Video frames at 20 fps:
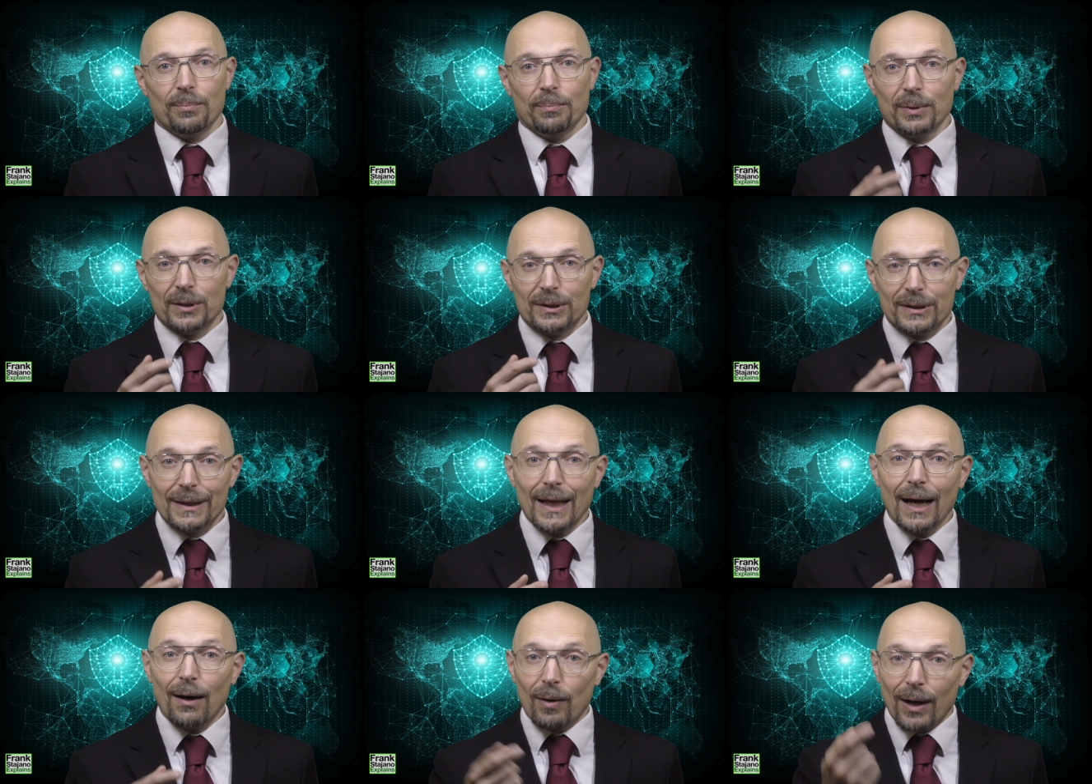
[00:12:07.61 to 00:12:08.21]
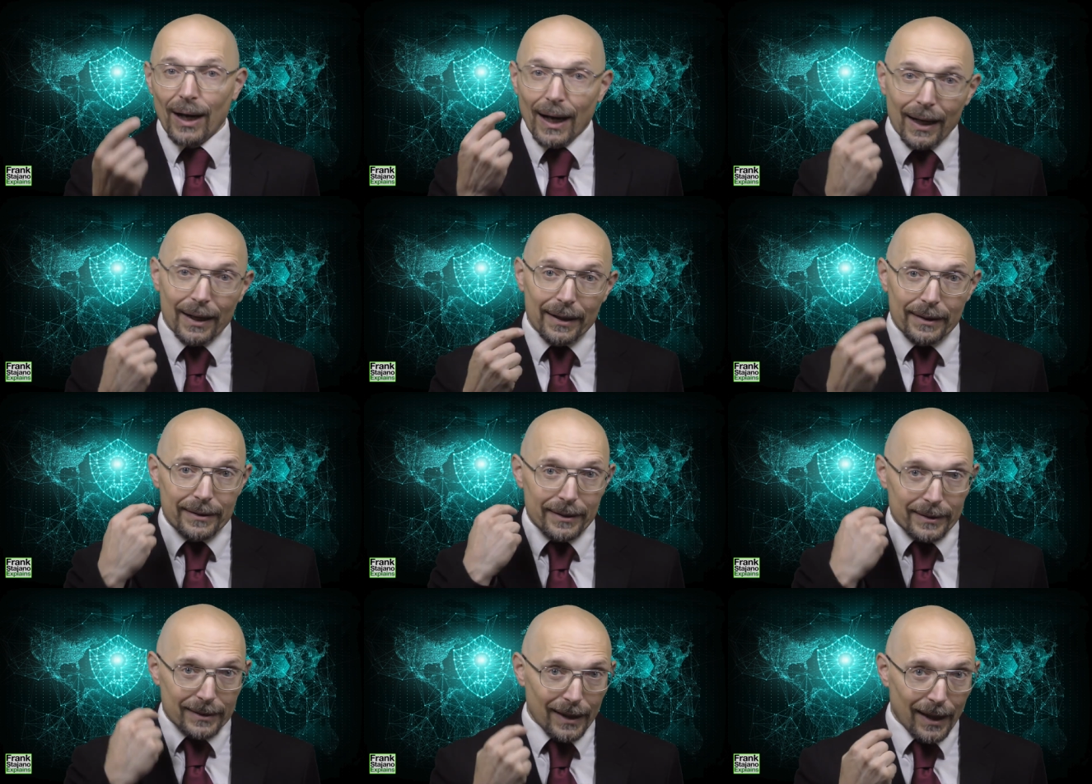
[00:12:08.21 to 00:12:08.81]
But now
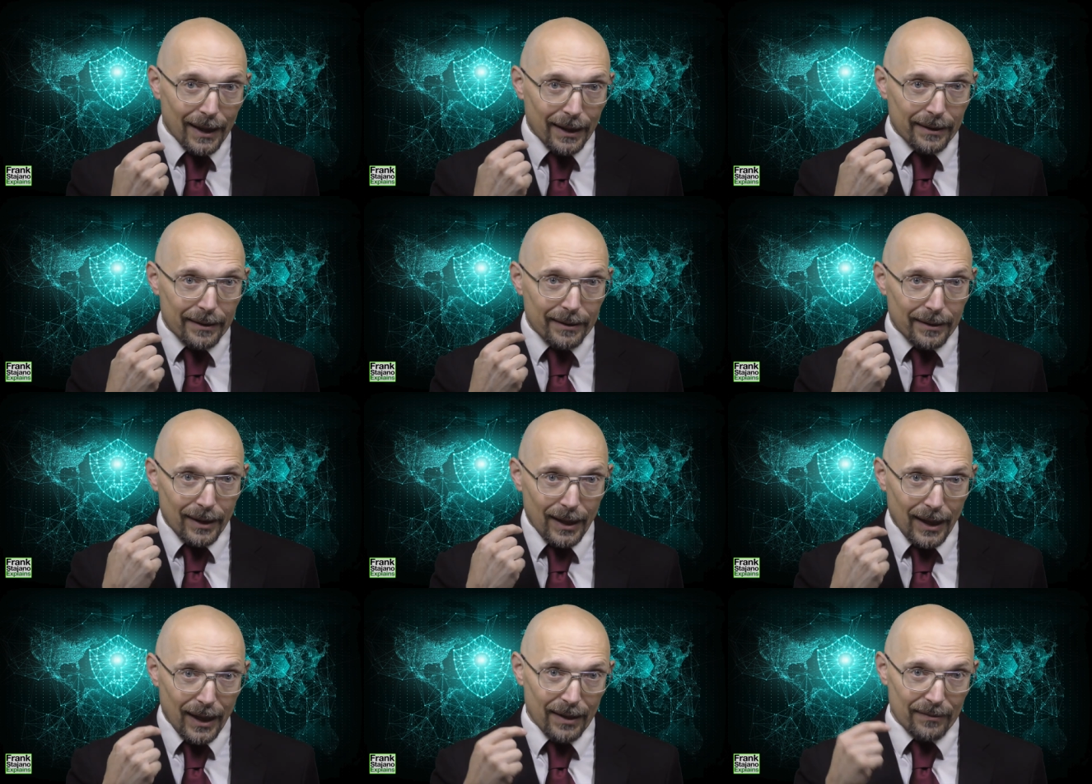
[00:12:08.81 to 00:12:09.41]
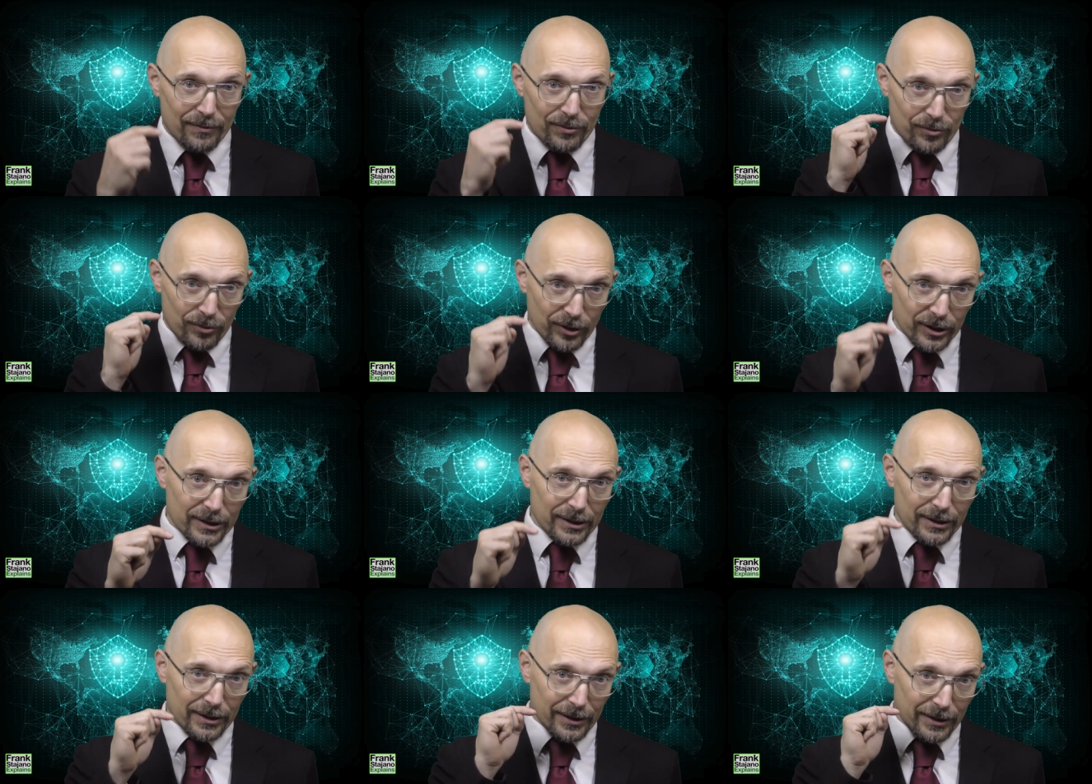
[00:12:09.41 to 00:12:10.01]
I, the attacker, have
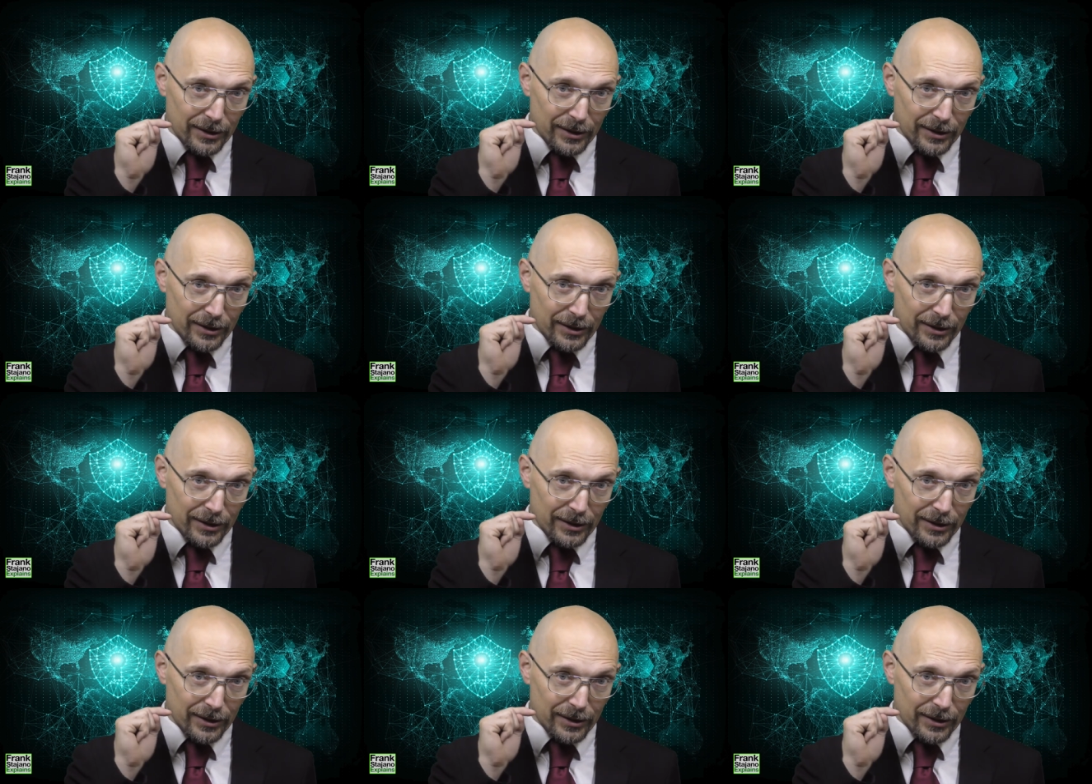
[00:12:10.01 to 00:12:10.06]
written